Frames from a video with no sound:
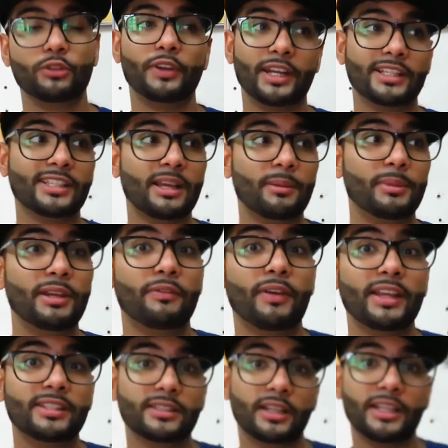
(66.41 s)
So for example, if
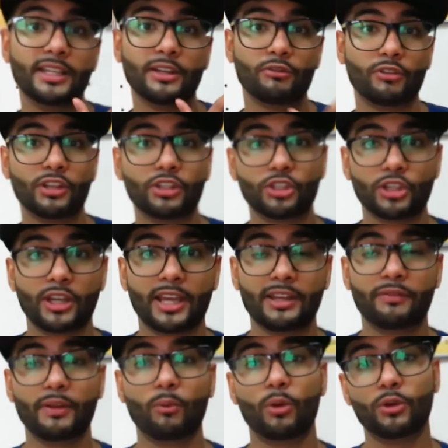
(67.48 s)
I studied in Russia and
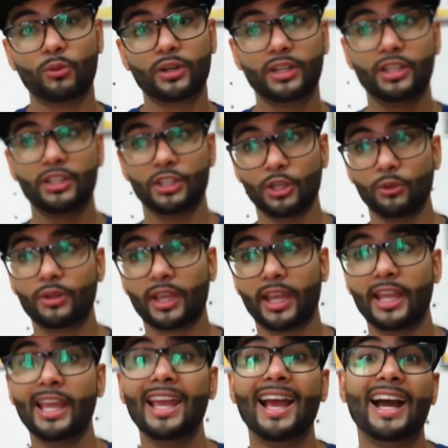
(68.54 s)
if I want to work in UK,
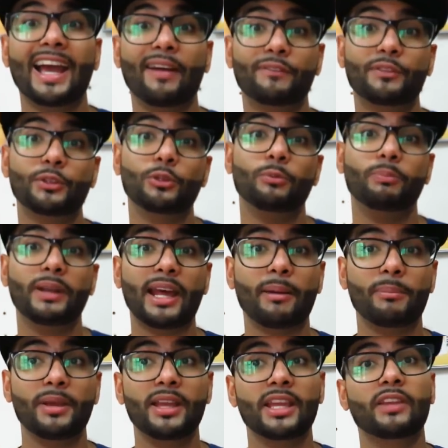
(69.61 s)
I have to do
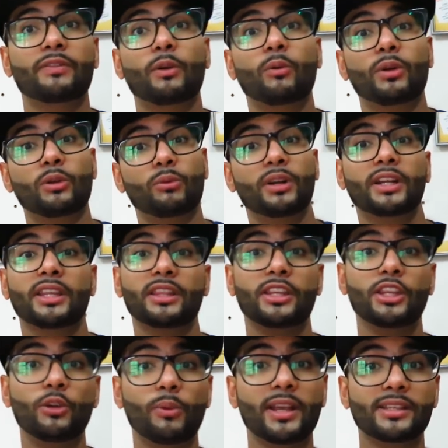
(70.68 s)
PLEB. If I want to work in
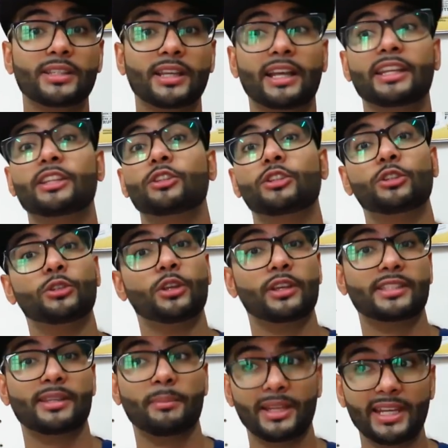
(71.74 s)
the US, I need to do
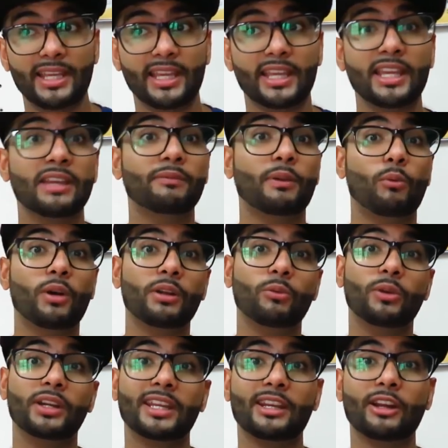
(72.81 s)
USMLE. If I want to
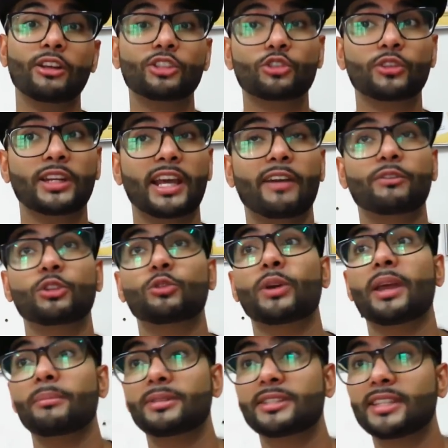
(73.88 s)
work in Australia, I have to do
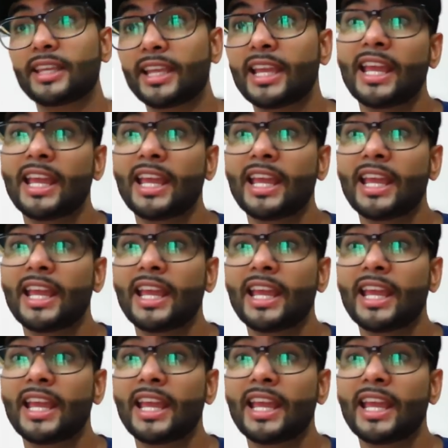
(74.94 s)
AMC.